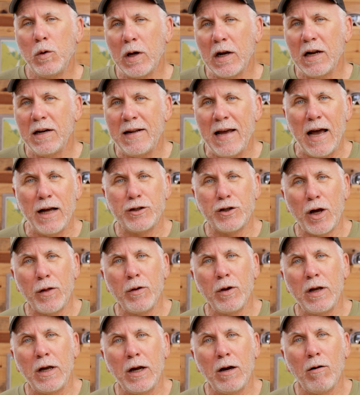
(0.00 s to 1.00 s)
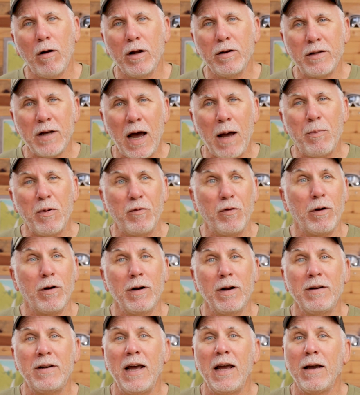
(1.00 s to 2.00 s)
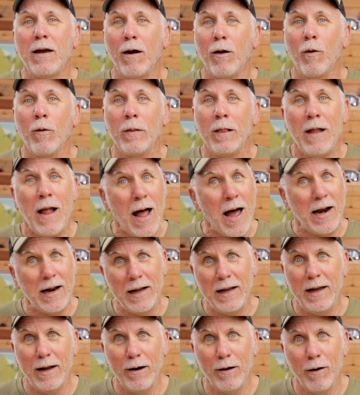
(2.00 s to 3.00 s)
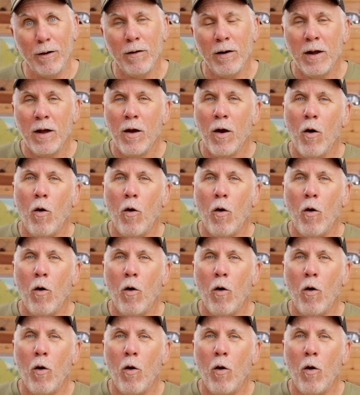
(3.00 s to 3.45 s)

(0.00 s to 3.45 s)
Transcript: can attach other gear on top if you're going to take a lot of gear,